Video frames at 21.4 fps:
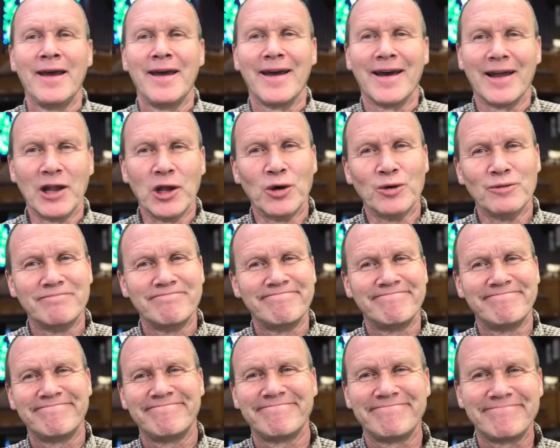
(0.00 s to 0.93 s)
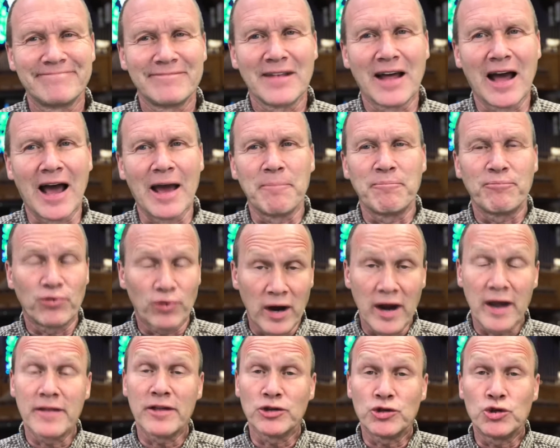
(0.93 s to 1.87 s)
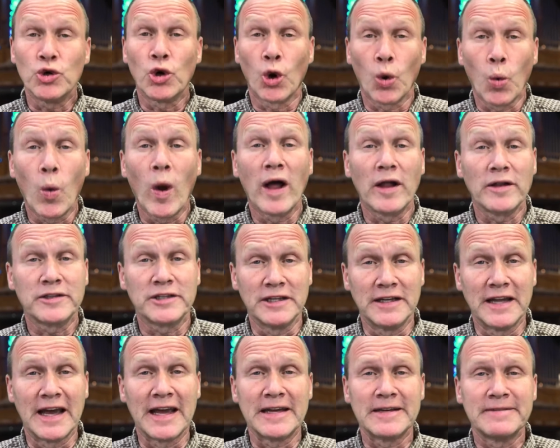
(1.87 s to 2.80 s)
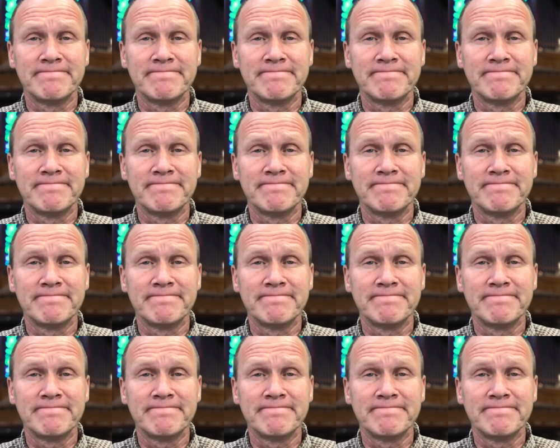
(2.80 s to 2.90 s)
Hello. I pray that you are well today.